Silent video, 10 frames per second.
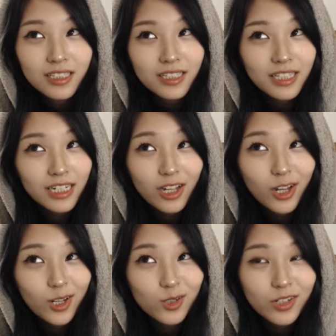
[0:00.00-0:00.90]
get a
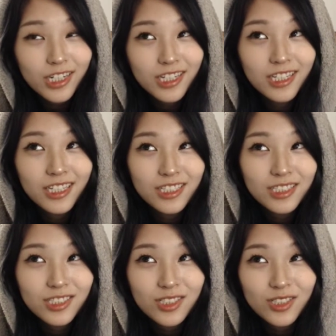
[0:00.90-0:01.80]
higher rating
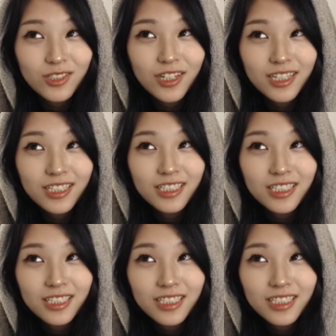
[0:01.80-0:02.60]
so I can